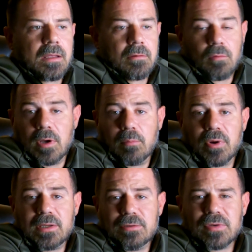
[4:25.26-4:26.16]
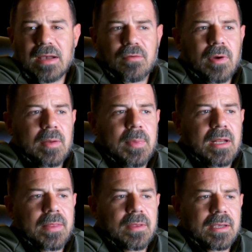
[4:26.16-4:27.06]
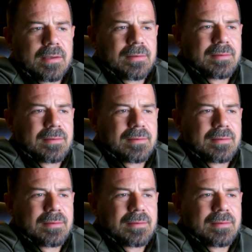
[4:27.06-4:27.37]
Well, Britt, you drive quite a bit, I think.